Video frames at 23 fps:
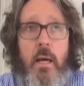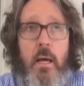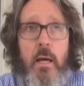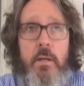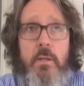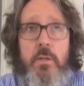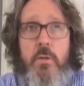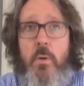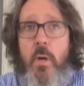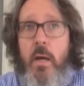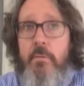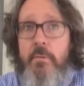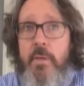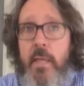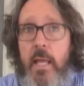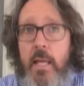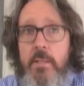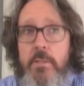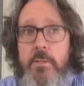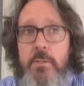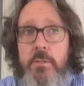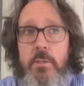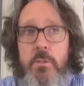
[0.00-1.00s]
you have
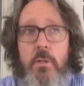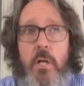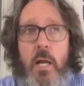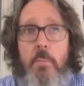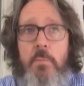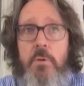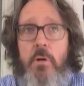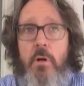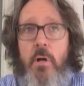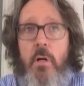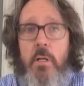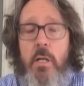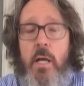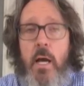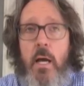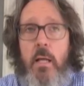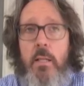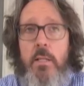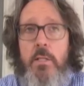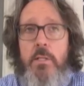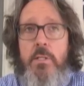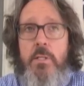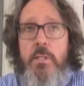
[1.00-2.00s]
cancer, I'm your
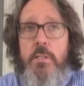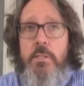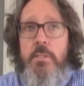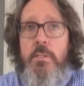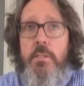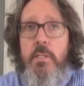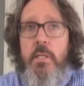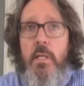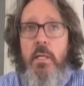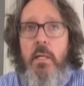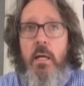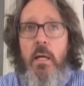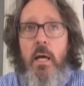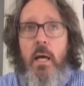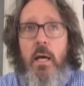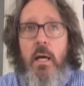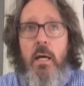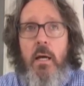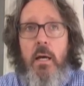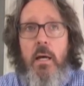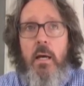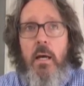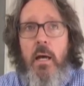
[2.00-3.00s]
oncologist,
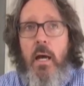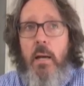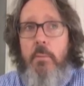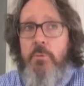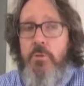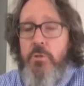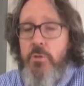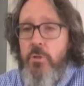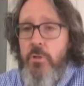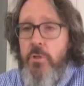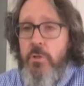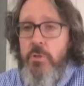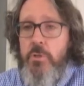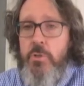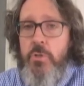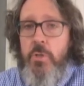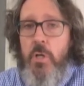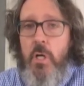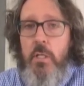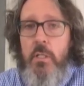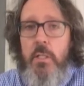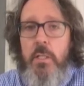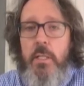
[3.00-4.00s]
I'm sure you're
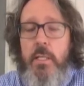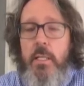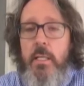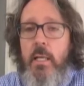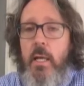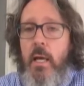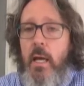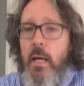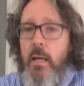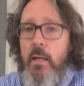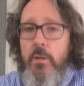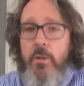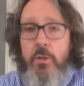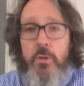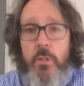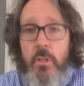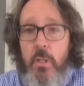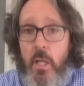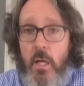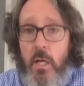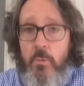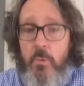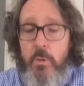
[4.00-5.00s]
struggling, good
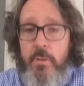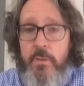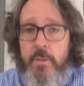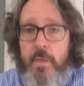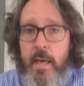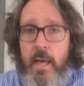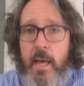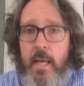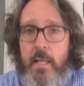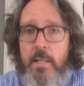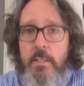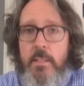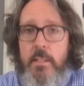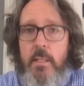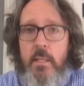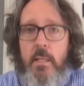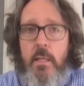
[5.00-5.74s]
luck with that.